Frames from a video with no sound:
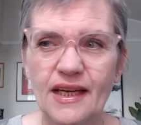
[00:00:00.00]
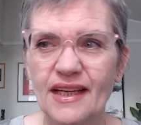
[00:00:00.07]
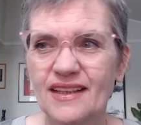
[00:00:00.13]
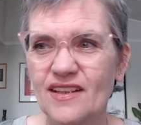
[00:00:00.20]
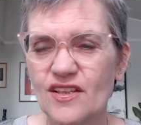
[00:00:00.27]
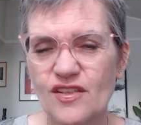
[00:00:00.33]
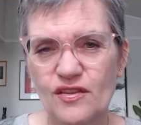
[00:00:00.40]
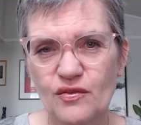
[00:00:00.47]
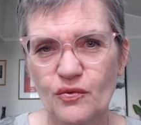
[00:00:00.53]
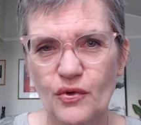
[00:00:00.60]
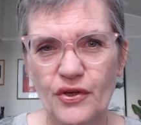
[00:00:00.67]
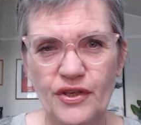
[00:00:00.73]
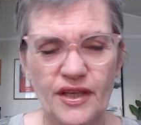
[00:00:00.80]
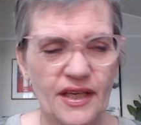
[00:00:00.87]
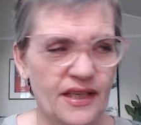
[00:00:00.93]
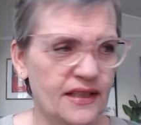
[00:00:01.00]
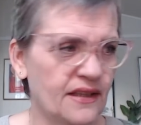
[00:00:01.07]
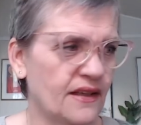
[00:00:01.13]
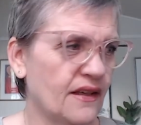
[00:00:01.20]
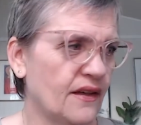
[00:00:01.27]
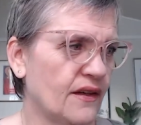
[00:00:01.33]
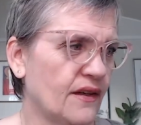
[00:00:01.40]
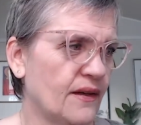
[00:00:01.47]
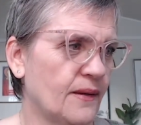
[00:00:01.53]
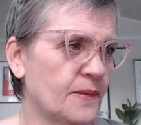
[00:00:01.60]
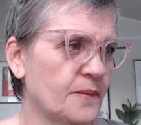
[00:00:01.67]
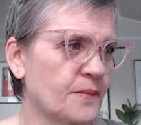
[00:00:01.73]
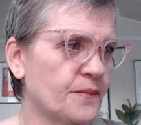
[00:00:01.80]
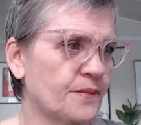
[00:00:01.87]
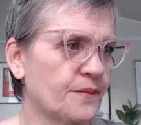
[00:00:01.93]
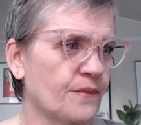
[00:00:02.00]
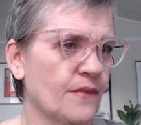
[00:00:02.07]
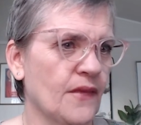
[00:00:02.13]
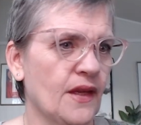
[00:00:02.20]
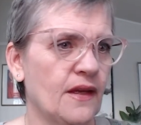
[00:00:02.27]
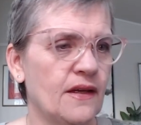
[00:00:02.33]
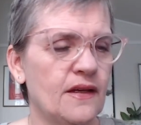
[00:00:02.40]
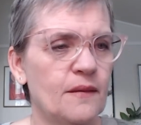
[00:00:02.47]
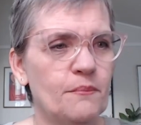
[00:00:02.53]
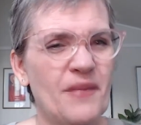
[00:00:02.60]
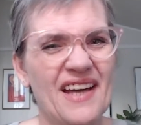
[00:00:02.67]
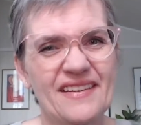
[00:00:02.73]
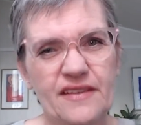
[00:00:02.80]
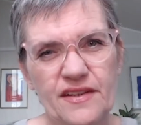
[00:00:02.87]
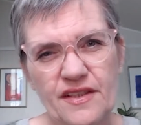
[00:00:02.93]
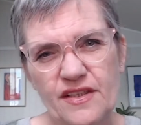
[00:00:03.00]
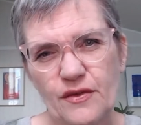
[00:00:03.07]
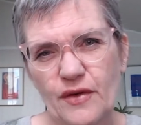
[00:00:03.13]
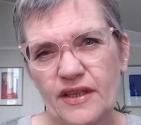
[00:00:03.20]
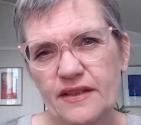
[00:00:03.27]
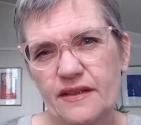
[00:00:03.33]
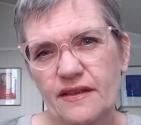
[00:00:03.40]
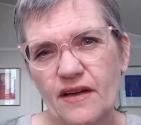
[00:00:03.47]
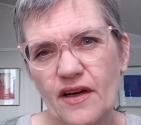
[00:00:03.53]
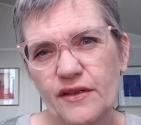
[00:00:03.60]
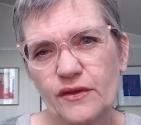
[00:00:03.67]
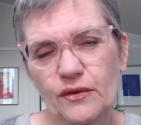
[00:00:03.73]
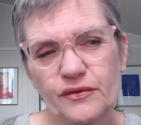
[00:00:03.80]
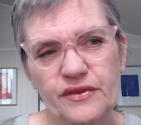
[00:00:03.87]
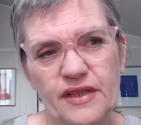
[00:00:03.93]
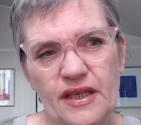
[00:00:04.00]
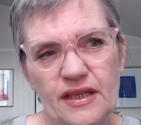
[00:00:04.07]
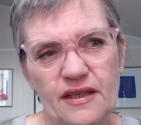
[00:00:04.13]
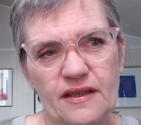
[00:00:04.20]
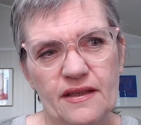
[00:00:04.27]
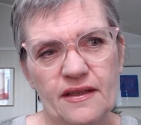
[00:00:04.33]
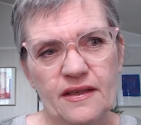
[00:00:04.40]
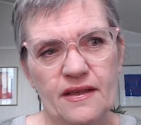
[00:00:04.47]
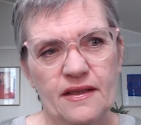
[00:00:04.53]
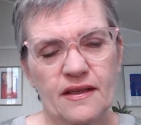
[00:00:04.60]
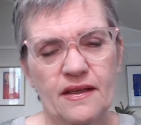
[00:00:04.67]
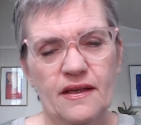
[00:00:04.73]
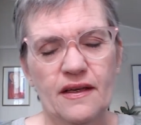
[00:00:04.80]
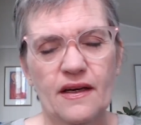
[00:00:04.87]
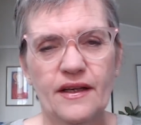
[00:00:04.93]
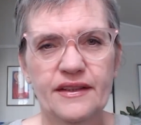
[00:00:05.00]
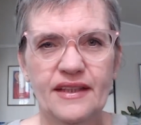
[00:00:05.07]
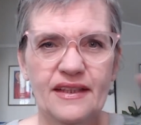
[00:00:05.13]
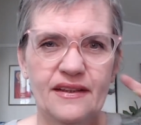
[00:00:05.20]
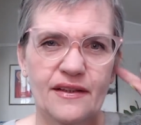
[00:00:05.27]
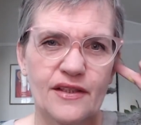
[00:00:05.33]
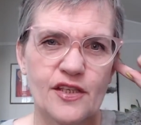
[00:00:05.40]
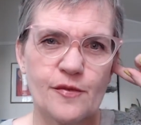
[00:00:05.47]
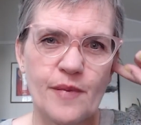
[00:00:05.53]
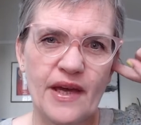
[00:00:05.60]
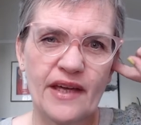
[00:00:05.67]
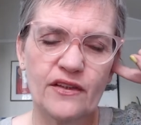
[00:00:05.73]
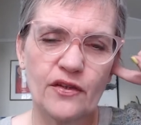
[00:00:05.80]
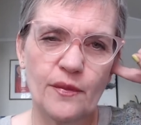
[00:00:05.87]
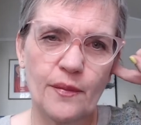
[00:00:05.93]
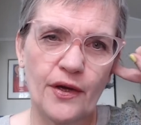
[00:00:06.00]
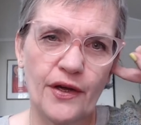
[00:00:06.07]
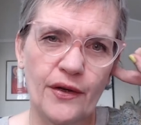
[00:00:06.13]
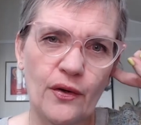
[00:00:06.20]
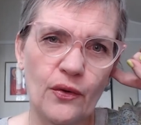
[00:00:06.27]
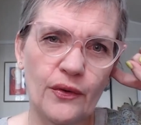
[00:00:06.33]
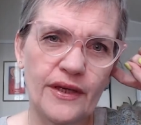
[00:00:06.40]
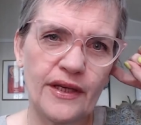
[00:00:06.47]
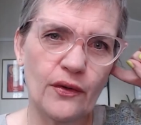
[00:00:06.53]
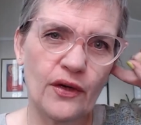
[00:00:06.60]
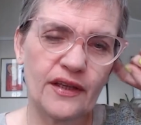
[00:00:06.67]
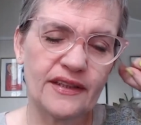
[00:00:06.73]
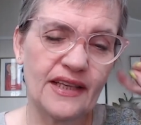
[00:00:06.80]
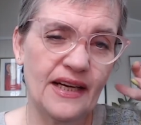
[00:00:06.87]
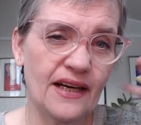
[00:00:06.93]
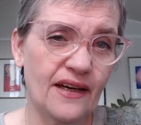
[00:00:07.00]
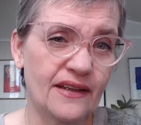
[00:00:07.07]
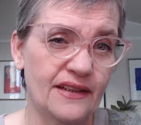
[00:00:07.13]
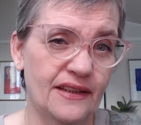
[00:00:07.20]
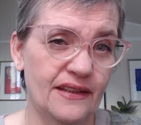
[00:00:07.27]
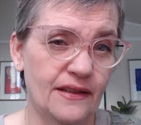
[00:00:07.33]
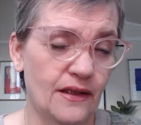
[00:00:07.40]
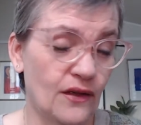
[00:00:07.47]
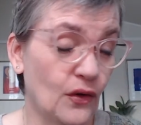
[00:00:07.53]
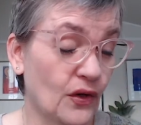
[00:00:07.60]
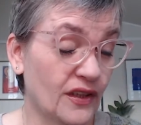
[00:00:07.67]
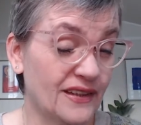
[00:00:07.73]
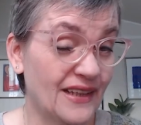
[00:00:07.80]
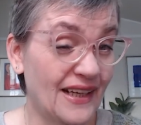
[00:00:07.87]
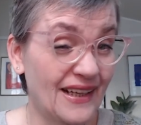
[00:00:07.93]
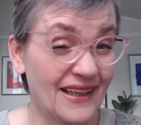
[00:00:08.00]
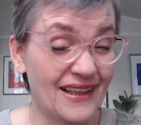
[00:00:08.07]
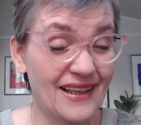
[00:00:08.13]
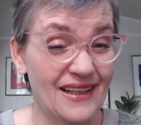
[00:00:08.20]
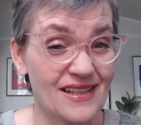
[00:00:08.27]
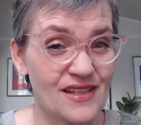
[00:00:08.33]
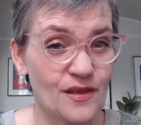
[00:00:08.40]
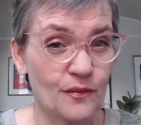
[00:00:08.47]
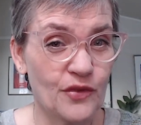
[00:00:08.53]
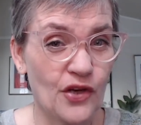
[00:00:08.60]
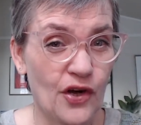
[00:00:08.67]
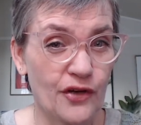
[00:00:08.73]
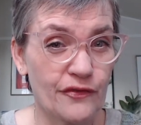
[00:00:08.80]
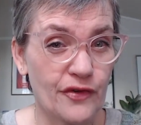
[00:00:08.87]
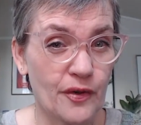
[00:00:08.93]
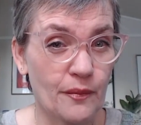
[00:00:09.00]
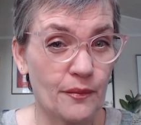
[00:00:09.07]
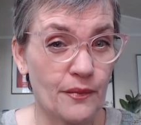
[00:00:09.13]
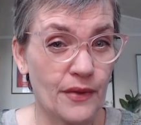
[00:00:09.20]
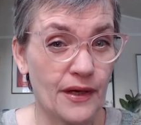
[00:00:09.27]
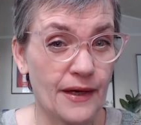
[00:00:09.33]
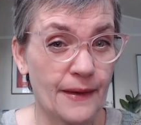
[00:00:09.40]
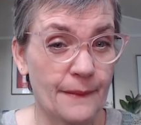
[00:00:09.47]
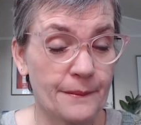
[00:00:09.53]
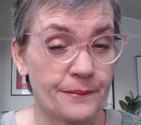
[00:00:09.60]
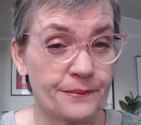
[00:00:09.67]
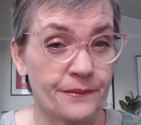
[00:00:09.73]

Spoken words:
it doesn't work in a patterned sweater, I don't think. I did the Spectre by Hohi Locatelli in some yarn from